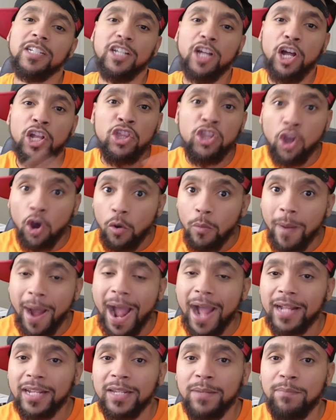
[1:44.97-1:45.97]
a
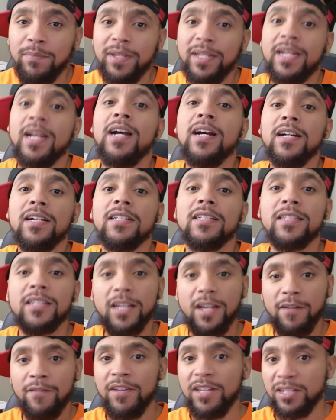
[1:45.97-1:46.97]
nobody because
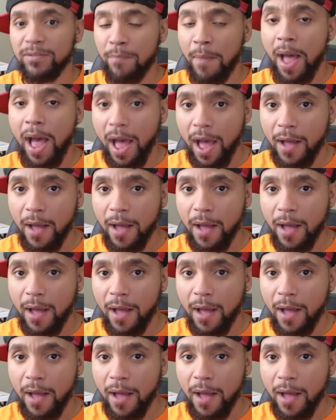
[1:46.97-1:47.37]
of his mom.